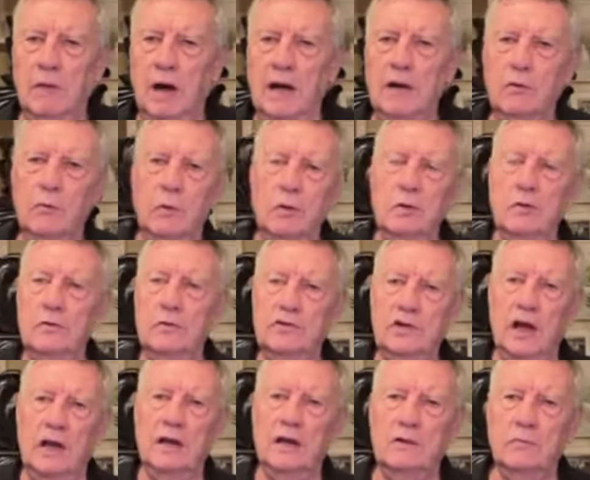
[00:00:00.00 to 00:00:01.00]
Mario, what do you
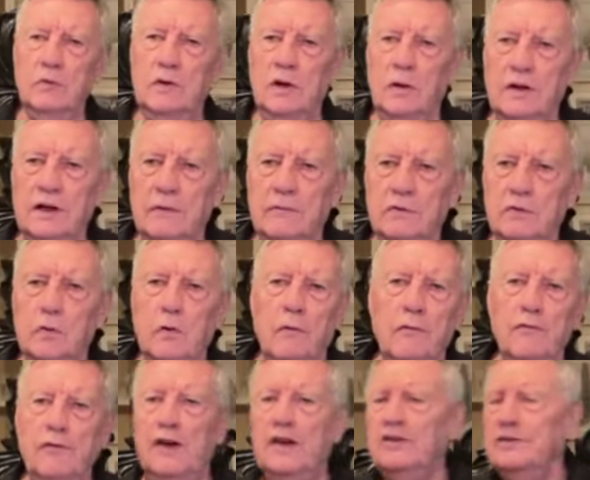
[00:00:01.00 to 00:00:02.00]
say, that we don't have to
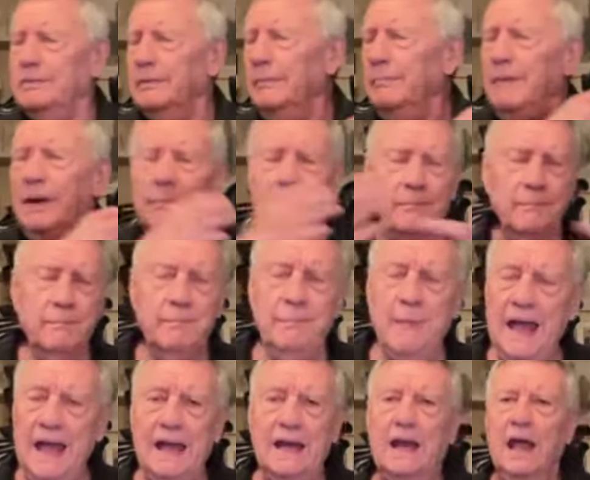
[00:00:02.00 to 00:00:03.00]
confess?
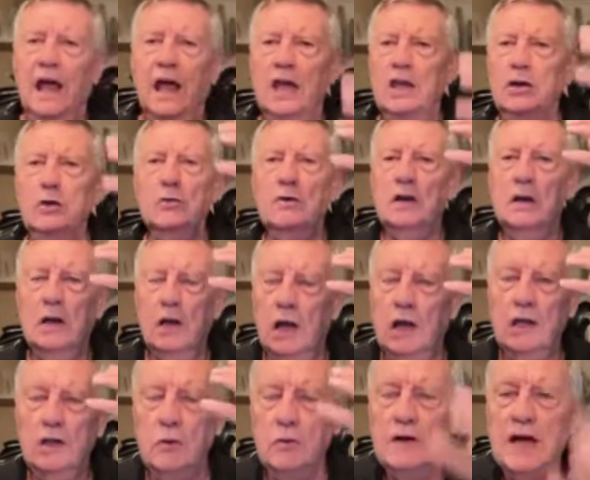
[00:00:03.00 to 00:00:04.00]
Man,
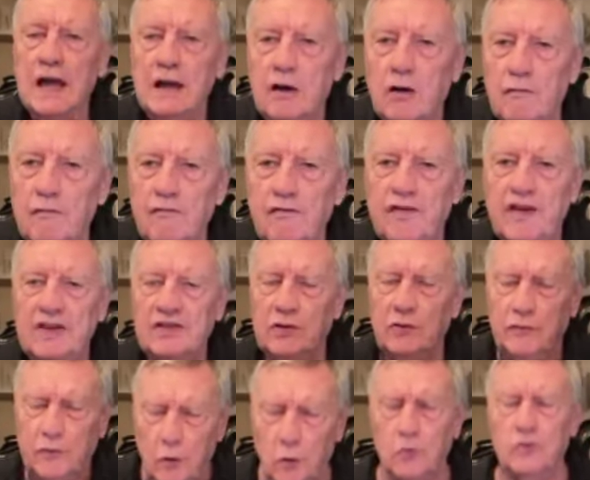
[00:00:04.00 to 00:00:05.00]
you can
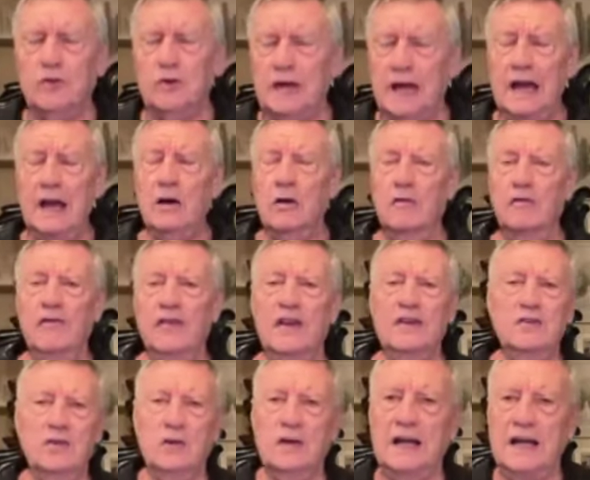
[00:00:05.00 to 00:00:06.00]
confess. Of course you can
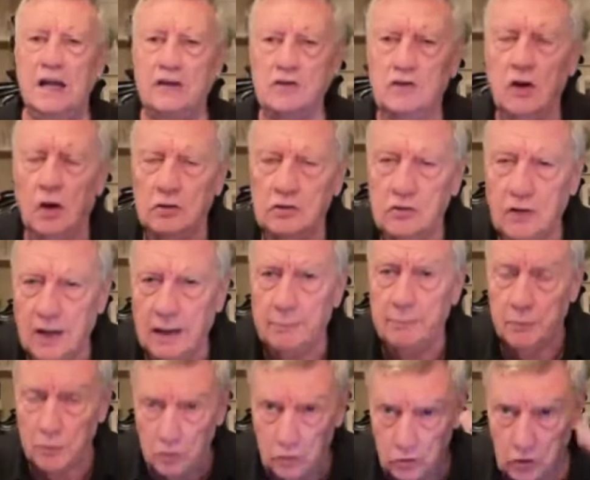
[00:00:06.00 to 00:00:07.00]
confess. You can ask God to
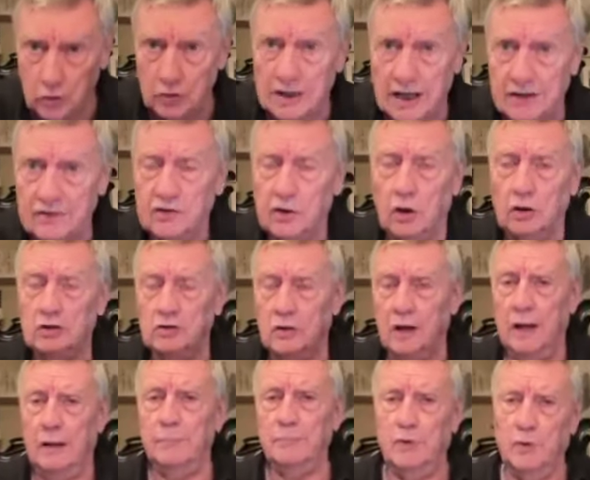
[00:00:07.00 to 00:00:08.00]
help you. You should ask God
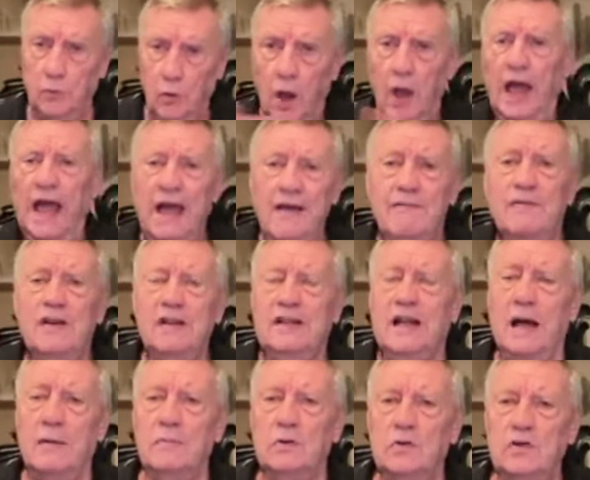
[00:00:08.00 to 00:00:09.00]
to help you every
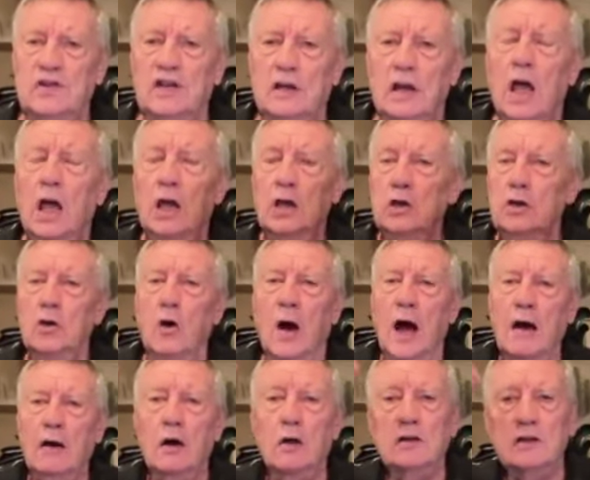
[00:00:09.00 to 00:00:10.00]
time you sin. You
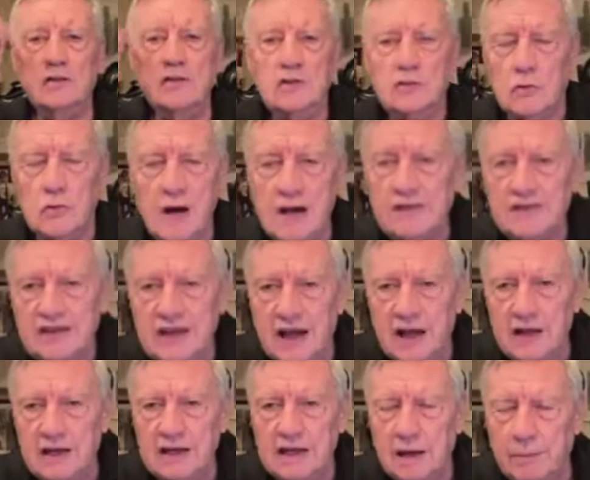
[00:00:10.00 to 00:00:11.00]
know, I got this
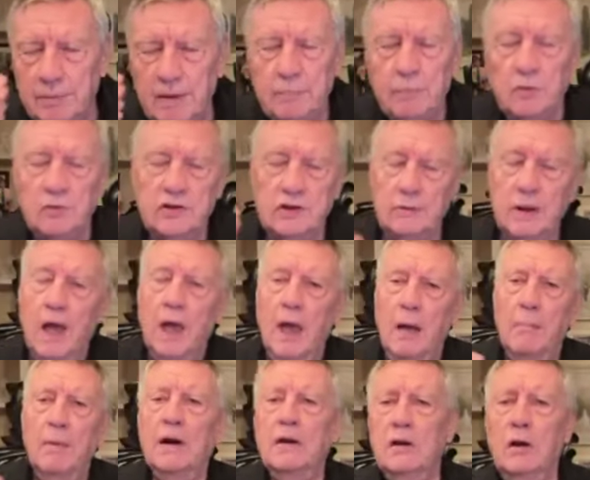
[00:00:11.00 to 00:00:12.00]
crazy idea. People say,
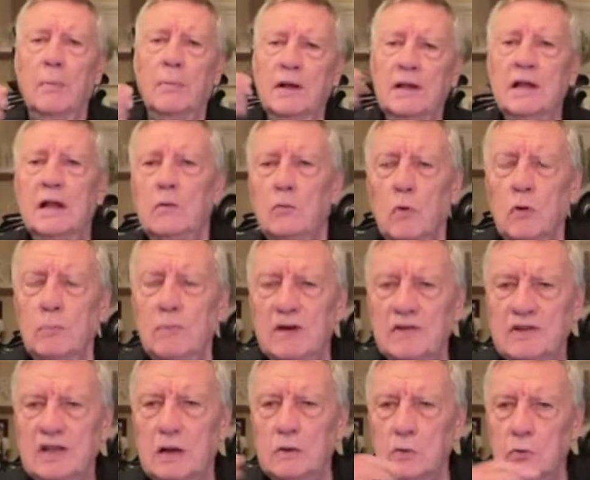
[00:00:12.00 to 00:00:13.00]
Marchio, but then what
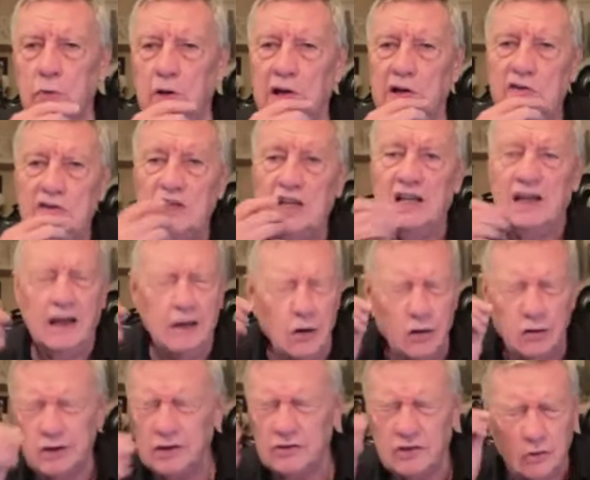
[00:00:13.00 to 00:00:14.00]
must I do when I sin? I
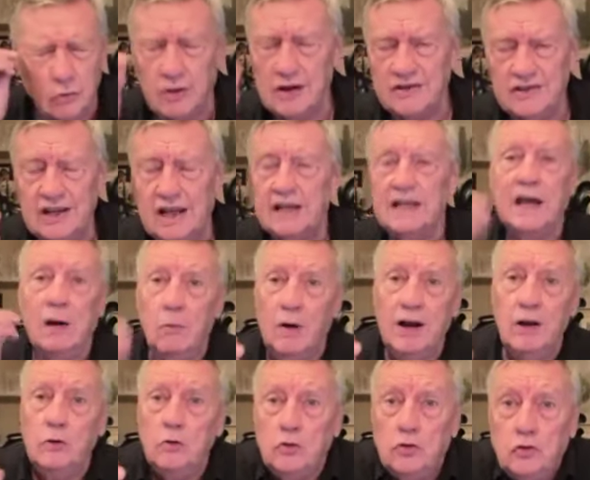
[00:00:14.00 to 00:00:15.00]
got this crazy idea.
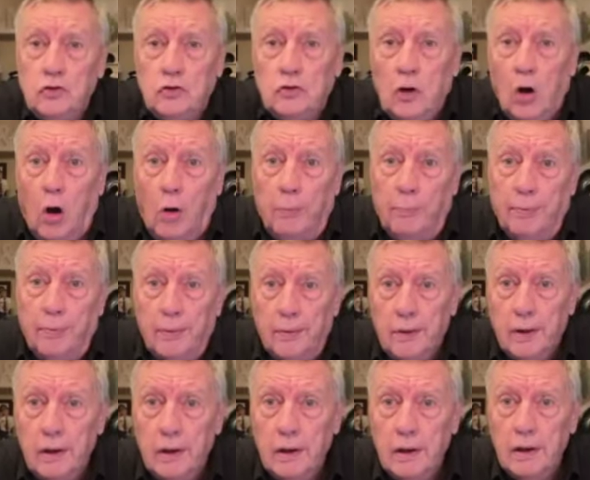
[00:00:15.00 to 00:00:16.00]
Why don't you
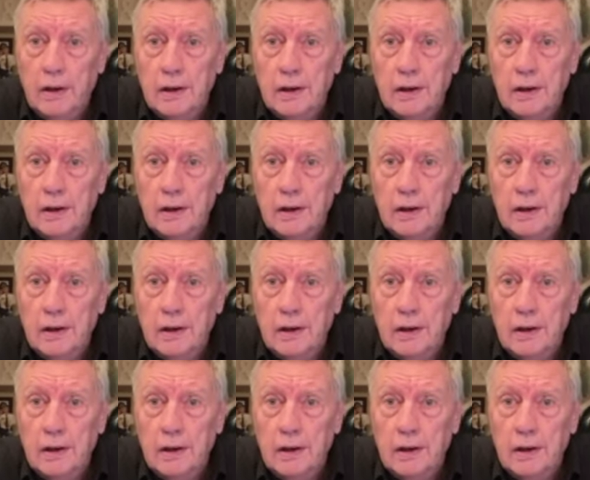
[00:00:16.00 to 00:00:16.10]
stop?